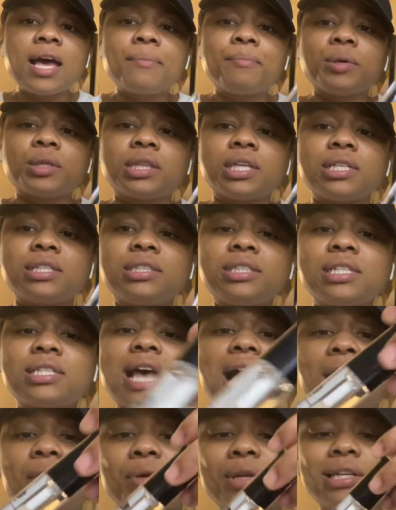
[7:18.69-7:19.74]
but this is just
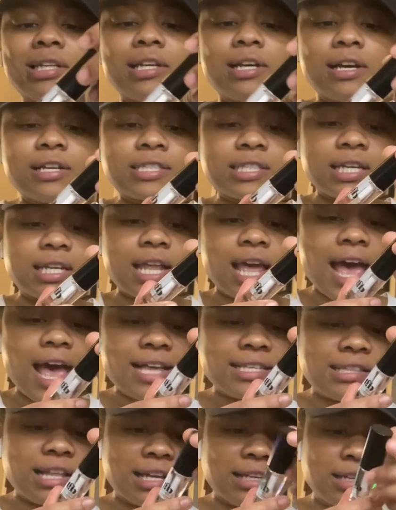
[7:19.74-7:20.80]
how it looks and it
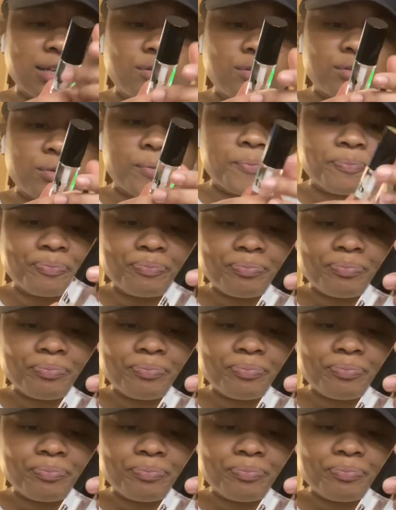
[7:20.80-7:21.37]
has like little